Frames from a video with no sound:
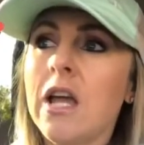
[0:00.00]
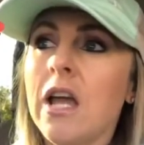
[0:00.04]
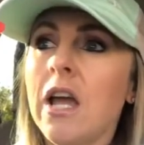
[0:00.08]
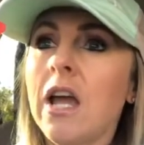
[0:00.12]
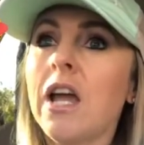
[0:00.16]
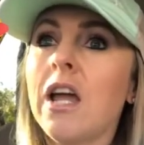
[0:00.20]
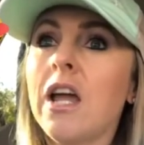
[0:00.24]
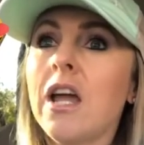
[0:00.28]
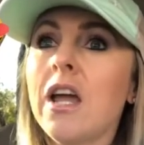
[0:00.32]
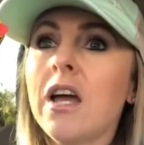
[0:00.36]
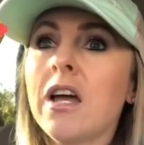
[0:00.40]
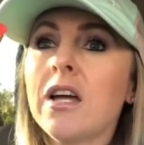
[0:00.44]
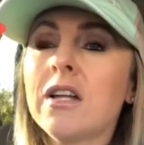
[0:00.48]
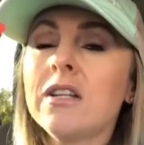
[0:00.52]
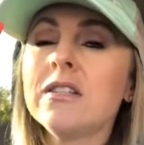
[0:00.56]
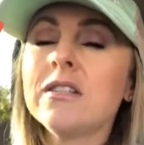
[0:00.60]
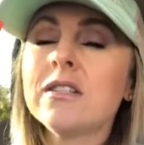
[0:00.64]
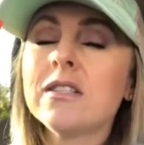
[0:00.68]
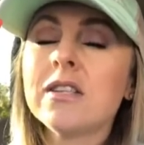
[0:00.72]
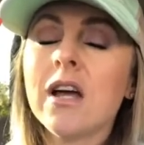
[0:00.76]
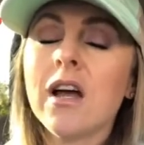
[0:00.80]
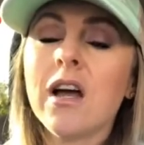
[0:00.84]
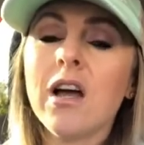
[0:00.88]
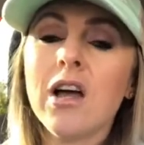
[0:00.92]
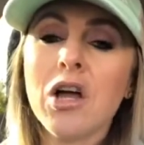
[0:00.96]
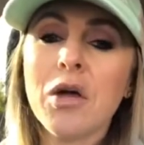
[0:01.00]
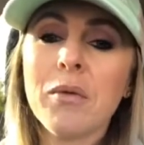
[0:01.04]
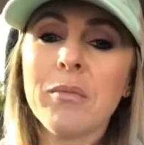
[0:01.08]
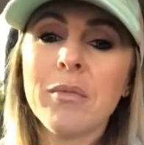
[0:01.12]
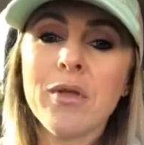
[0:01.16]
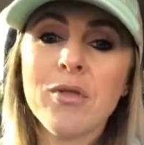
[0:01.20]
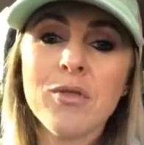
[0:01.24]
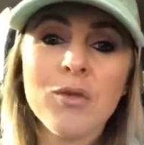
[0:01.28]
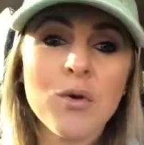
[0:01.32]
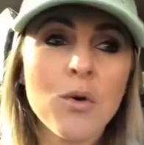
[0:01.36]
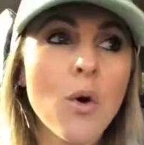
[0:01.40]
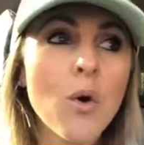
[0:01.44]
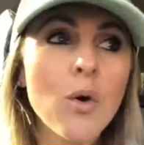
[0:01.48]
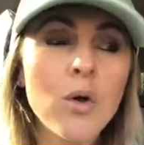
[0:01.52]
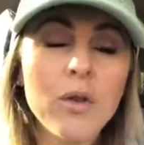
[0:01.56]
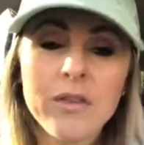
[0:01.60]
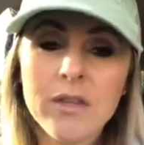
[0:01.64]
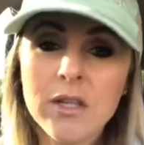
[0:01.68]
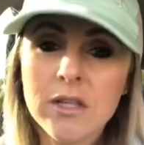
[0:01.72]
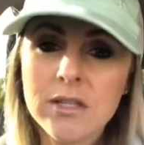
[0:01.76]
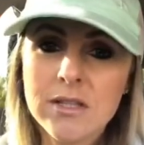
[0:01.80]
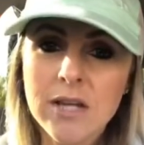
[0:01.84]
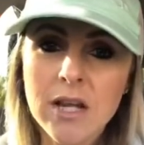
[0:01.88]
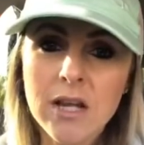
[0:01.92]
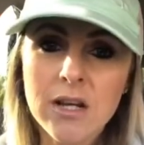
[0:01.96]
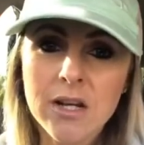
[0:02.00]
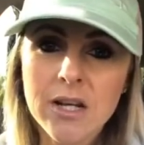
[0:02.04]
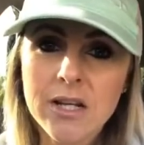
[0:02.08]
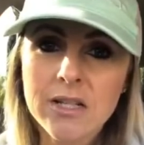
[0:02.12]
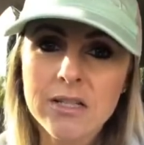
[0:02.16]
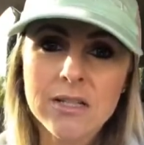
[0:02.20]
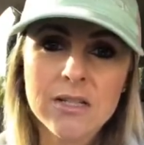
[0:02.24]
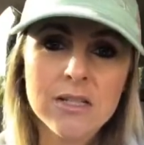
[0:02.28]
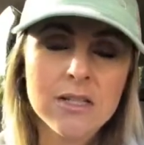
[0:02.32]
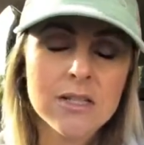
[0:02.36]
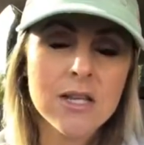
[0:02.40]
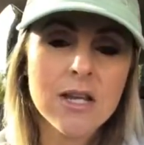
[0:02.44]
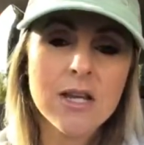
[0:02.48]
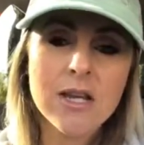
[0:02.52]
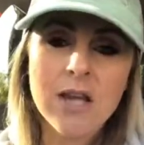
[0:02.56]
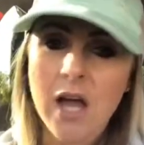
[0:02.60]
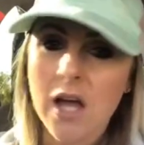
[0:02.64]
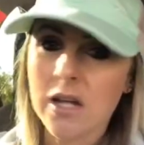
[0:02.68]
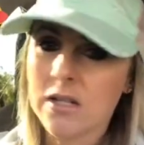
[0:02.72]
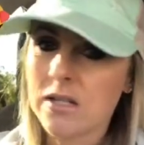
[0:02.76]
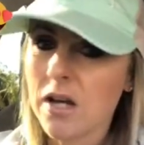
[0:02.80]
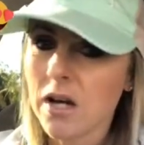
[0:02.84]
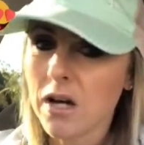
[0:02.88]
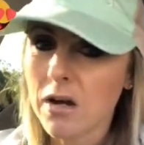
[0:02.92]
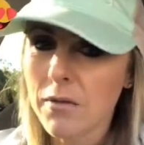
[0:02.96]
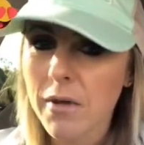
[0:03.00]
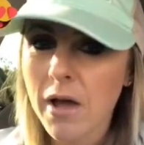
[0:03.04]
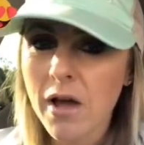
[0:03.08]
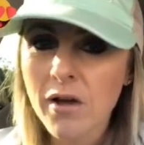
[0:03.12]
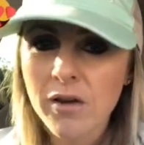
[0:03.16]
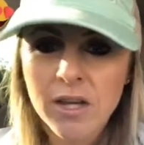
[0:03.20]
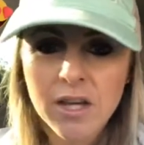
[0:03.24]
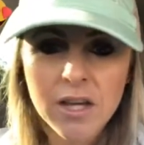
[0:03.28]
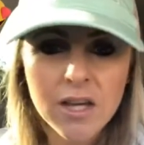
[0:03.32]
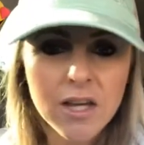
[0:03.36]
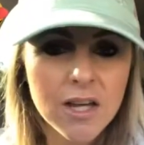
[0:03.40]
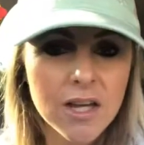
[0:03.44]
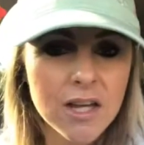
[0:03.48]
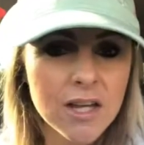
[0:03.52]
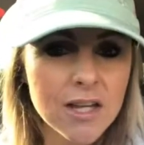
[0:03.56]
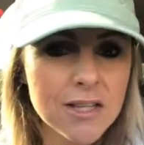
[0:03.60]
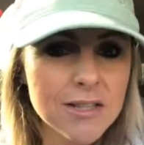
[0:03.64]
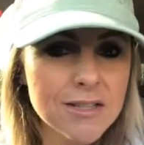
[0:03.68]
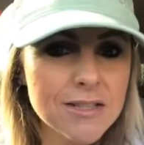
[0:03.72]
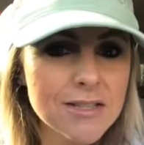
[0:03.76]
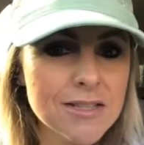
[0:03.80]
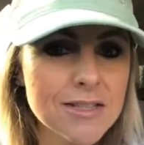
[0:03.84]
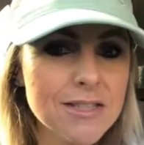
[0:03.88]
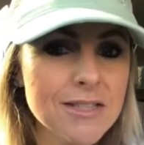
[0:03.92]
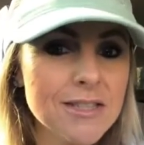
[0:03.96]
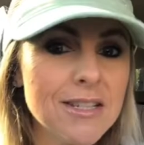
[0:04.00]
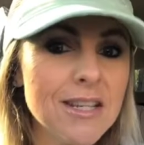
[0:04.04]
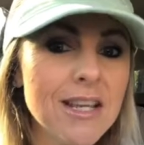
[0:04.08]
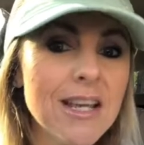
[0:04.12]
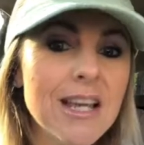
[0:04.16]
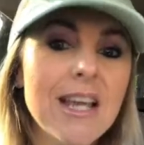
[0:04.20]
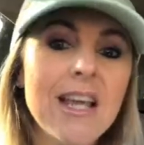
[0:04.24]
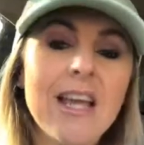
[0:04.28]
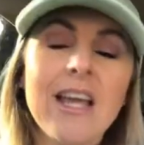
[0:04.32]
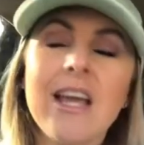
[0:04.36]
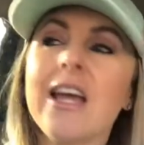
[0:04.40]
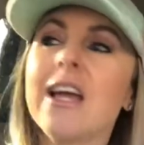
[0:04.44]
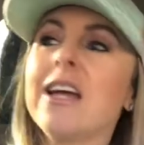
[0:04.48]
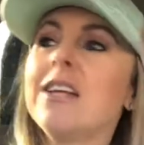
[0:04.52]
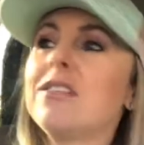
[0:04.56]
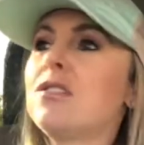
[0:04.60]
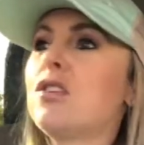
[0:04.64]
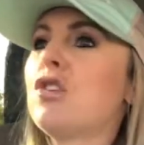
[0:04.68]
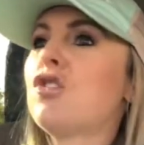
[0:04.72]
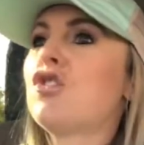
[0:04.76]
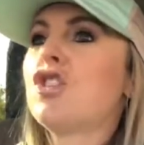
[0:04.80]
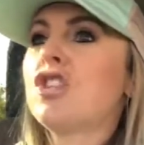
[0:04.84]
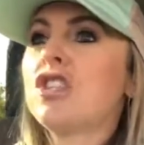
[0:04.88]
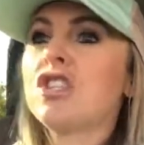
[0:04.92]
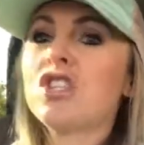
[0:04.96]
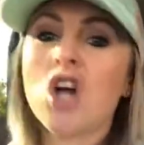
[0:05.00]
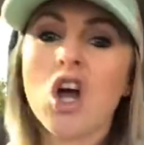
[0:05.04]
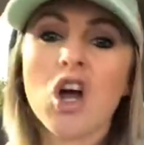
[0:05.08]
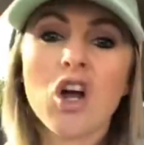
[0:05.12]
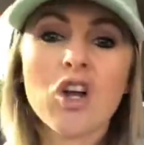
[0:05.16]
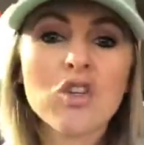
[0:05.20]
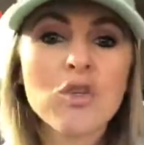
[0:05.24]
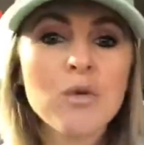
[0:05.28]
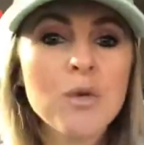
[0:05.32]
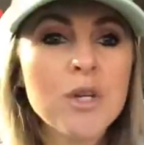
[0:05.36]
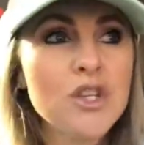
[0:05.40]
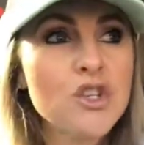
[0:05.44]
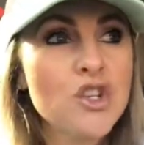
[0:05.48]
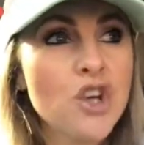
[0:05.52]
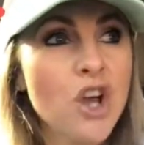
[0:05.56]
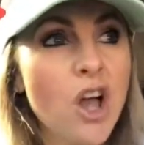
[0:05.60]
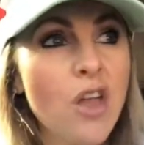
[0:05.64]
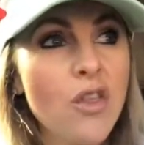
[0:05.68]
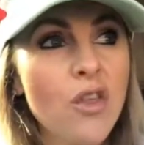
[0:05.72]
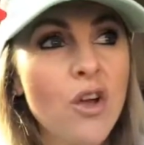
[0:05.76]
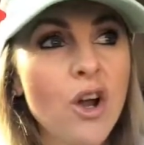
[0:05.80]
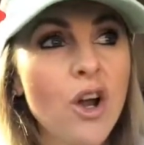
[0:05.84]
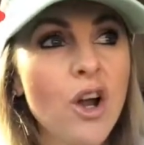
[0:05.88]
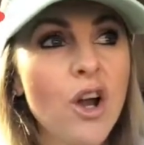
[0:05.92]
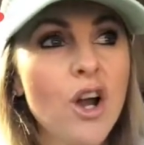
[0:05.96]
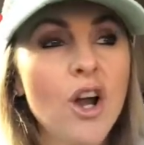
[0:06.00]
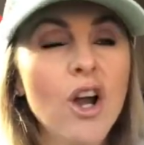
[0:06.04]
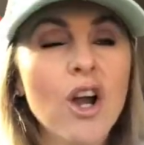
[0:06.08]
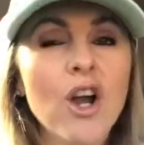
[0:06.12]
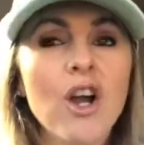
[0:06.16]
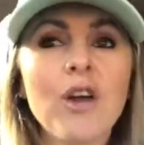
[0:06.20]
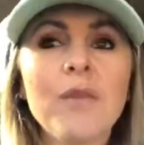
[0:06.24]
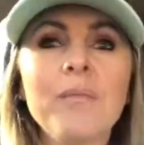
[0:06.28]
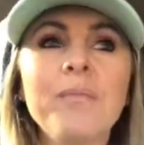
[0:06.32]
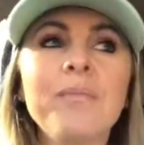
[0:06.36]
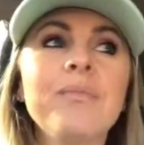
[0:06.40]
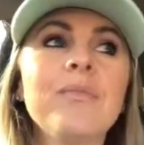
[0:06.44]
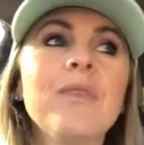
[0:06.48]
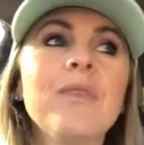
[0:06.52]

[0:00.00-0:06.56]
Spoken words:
And the goal on these date nights is to not talk about kids. It's to just talk to each other.